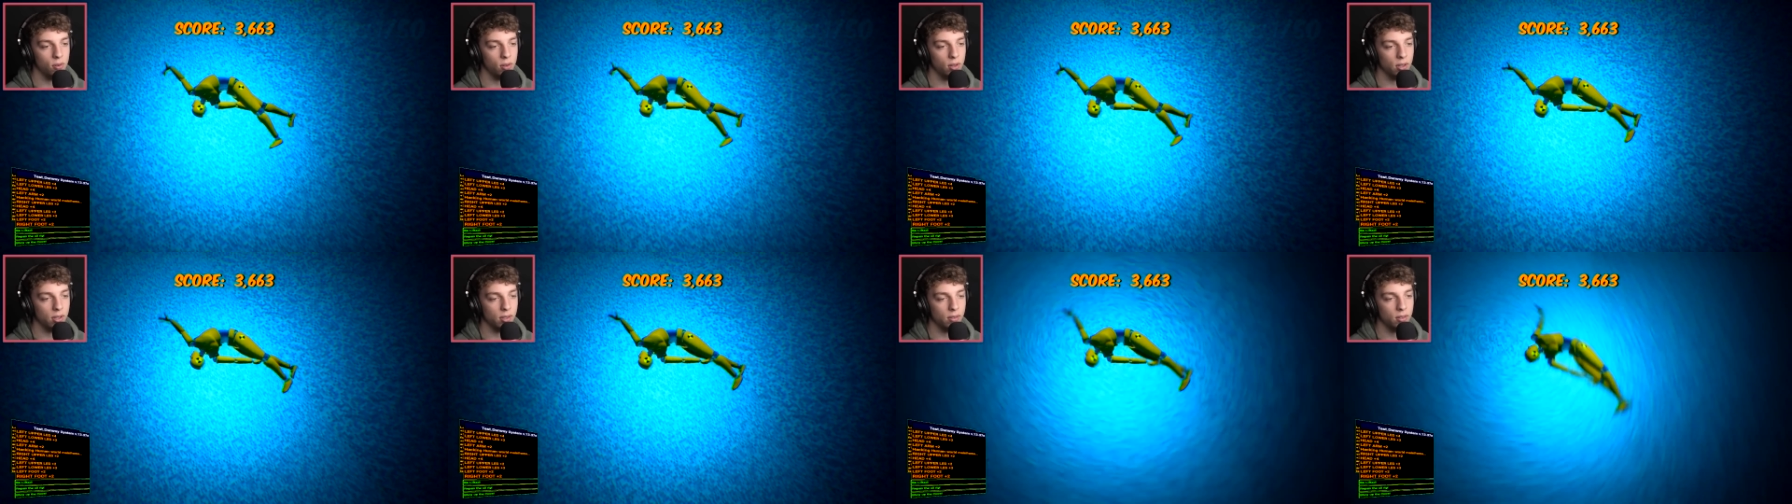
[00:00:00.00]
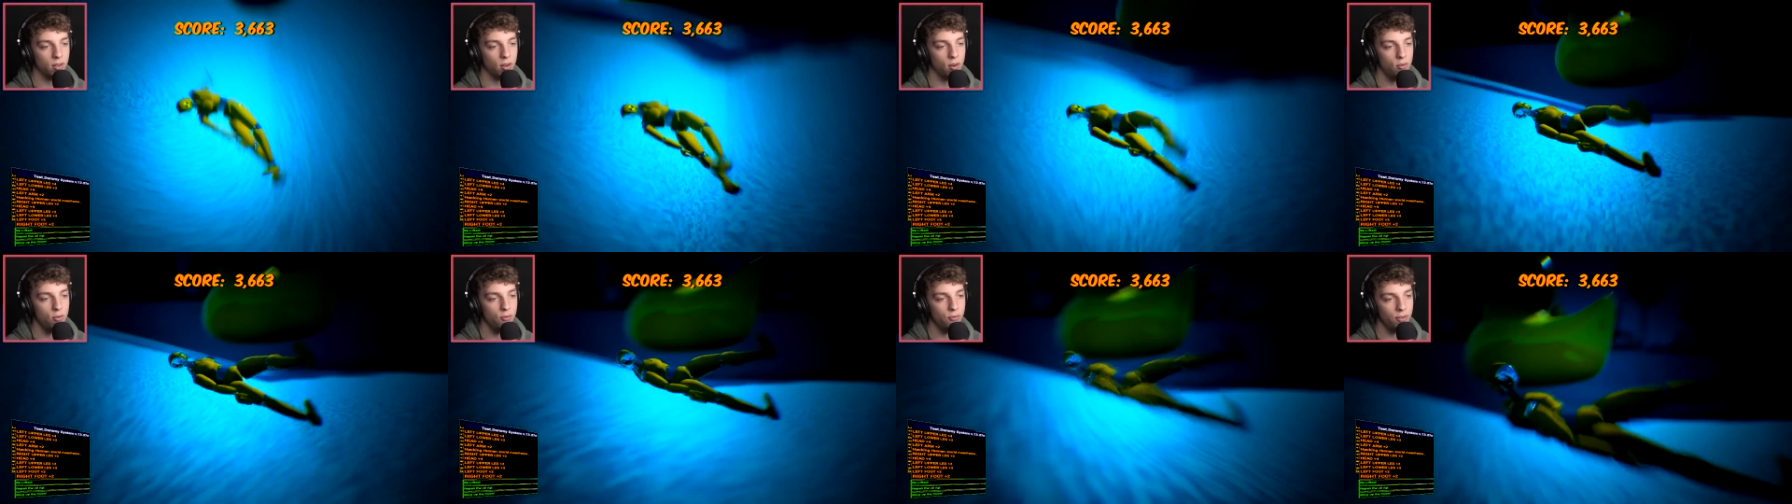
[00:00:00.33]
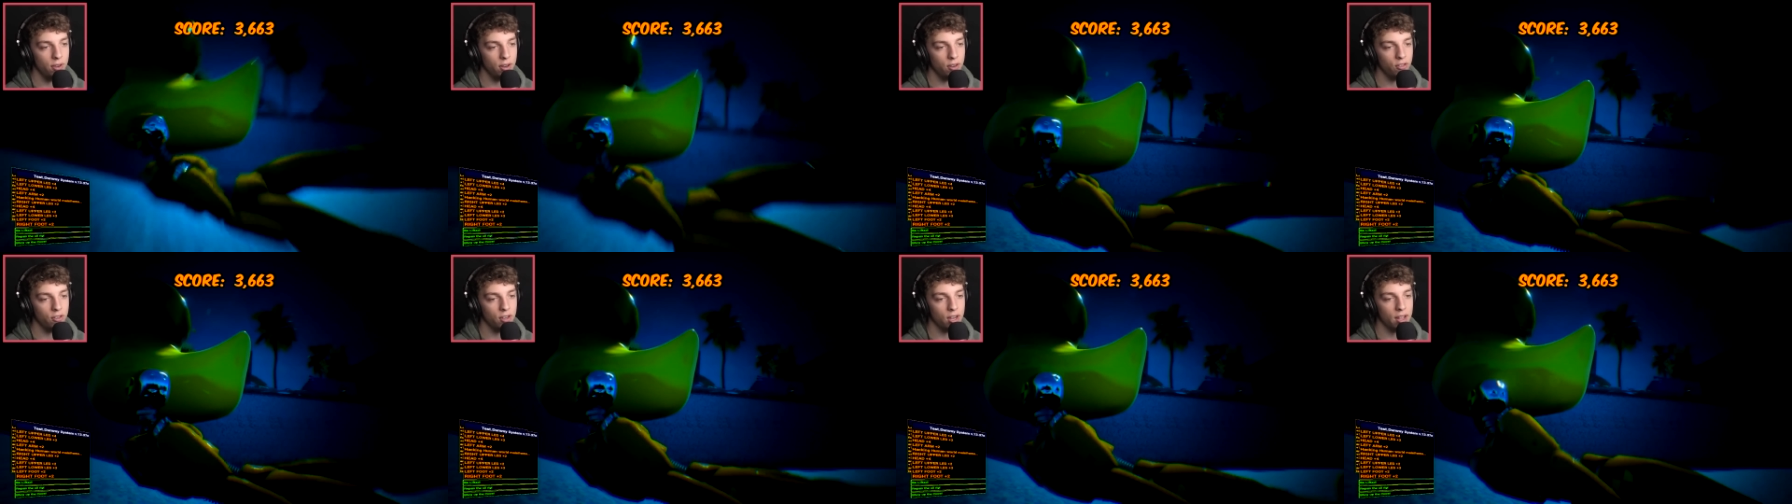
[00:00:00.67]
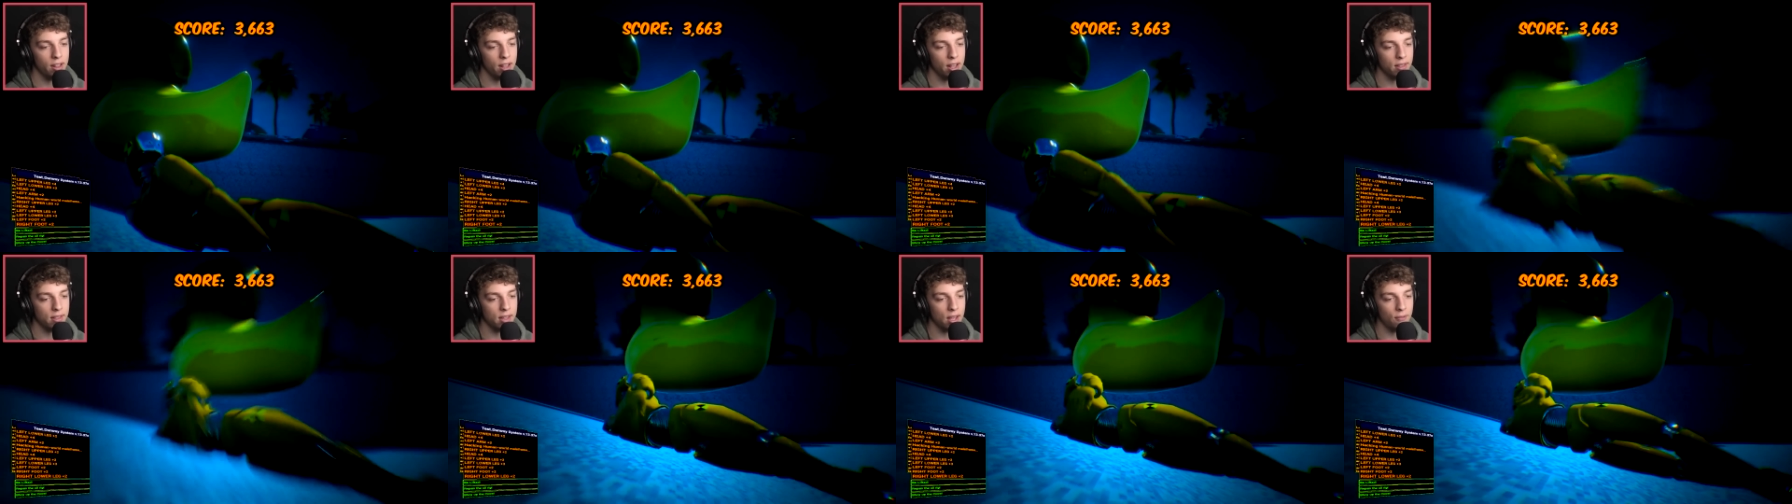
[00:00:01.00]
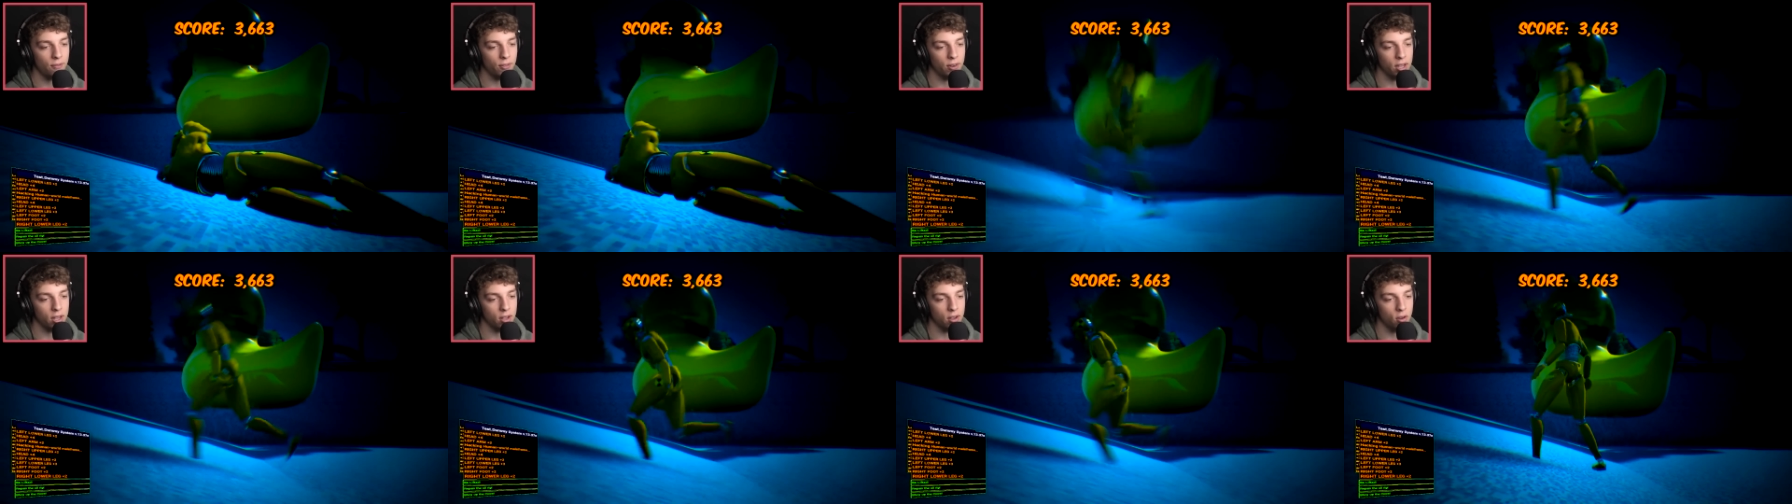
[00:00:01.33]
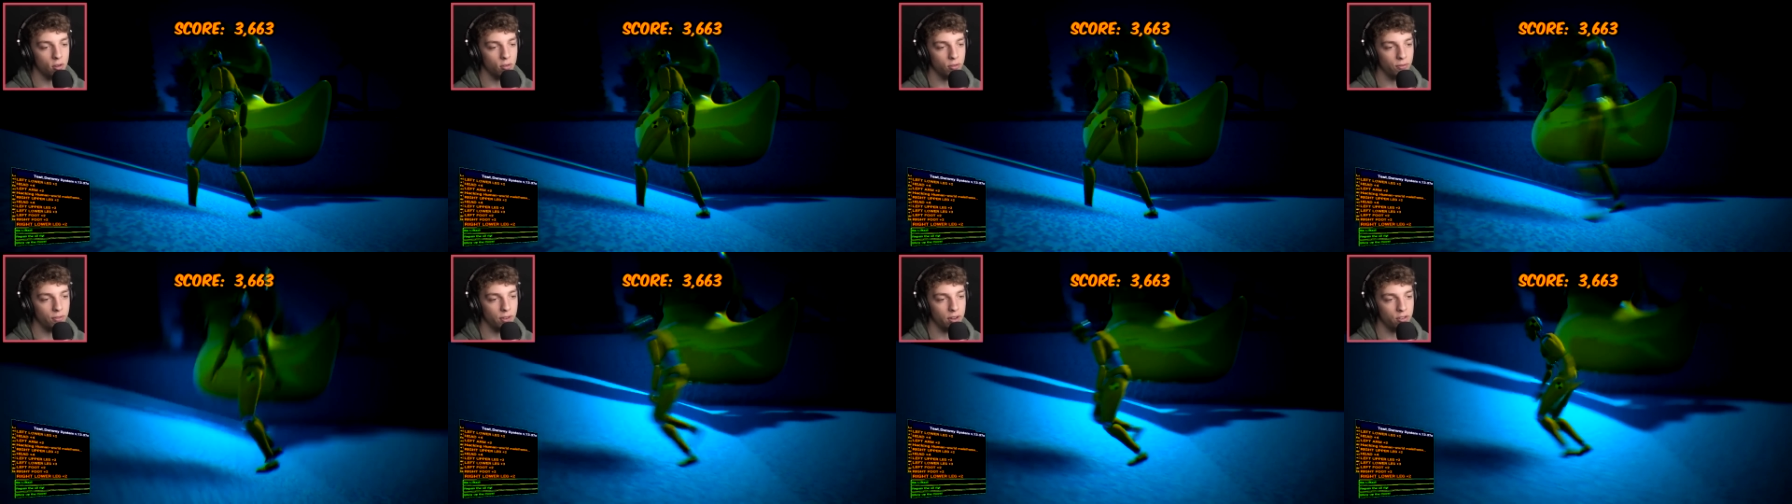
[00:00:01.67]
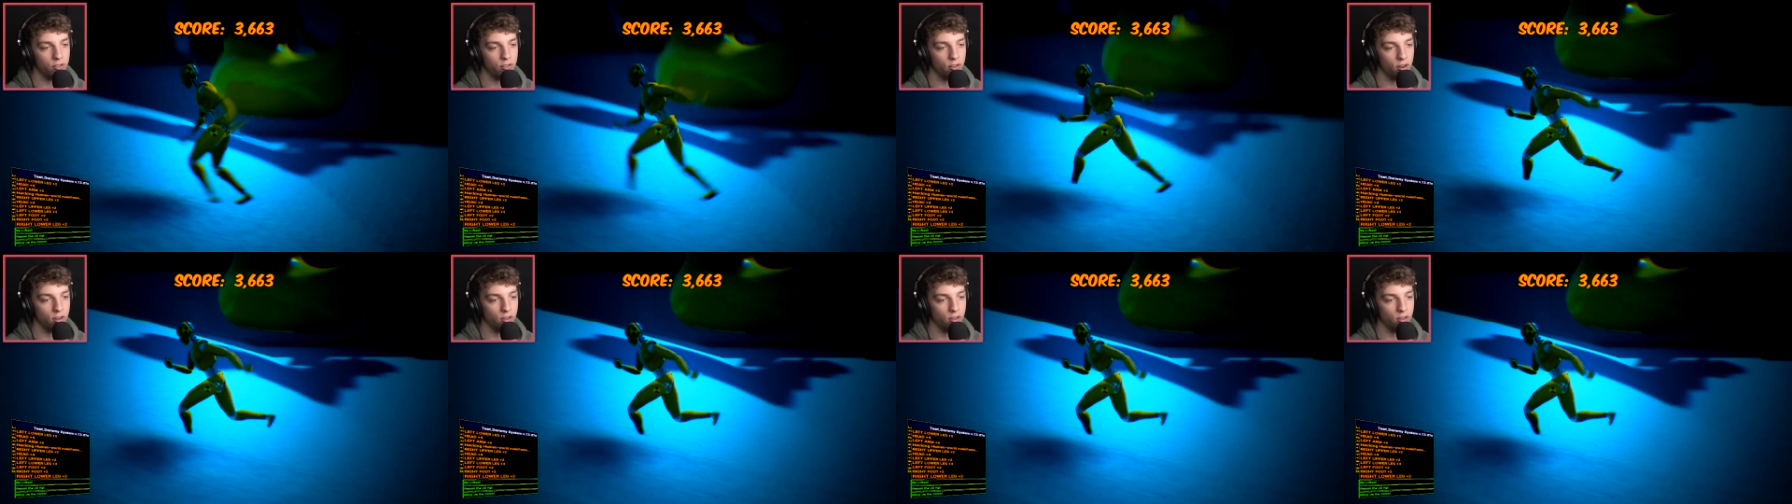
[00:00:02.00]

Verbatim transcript: uh, goldfish? Yeah, that's definitely a goldfish,